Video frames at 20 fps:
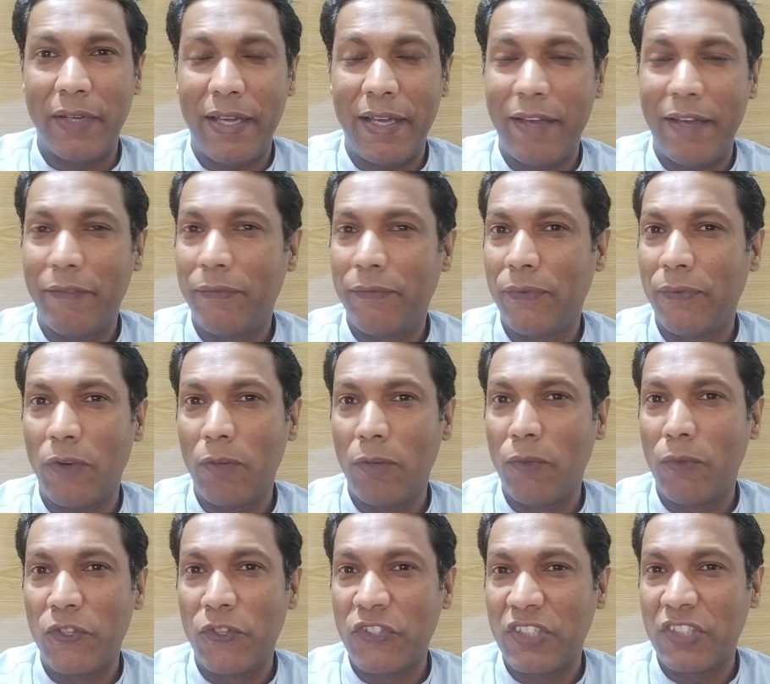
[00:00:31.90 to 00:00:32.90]
have
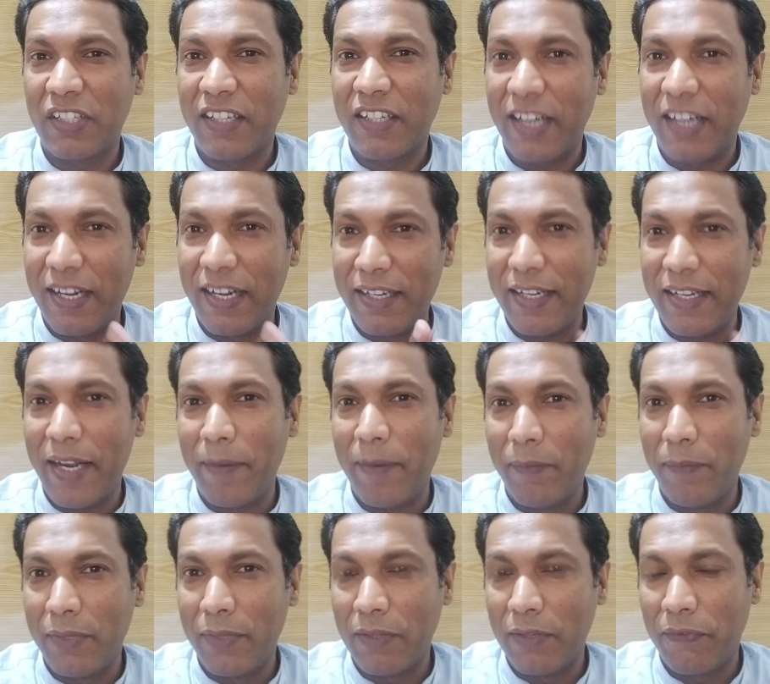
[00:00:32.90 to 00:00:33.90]
almost
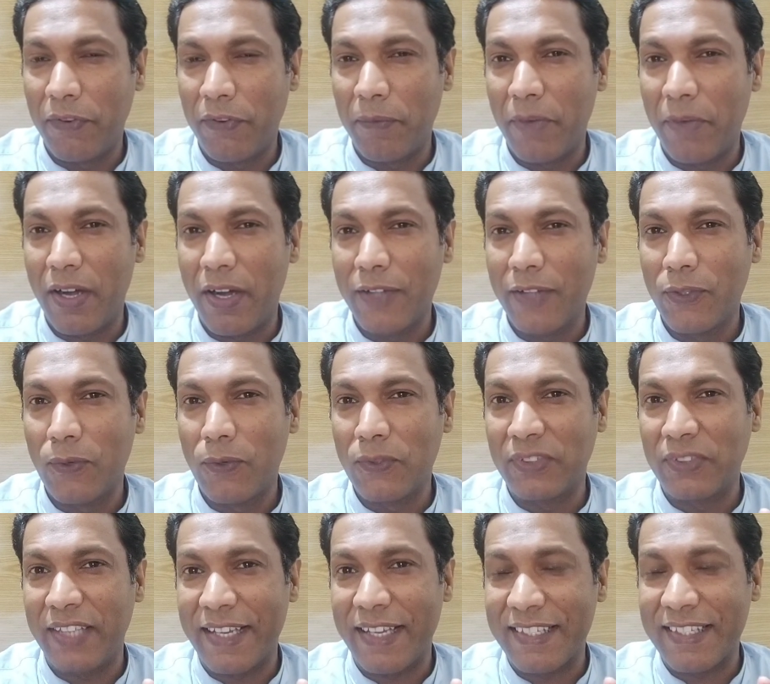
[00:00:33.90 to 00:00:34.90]
condemned
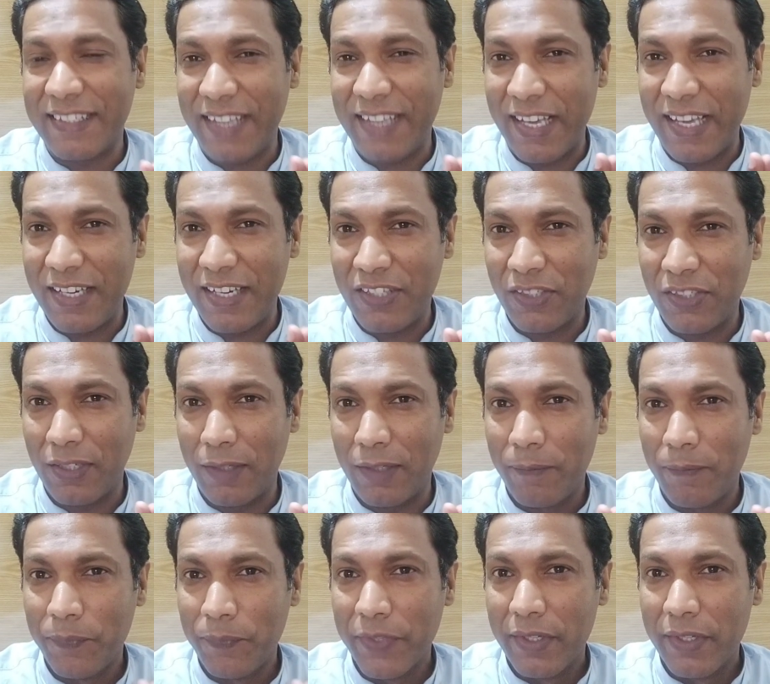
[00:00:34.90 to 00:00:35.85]
Farmajo's extension.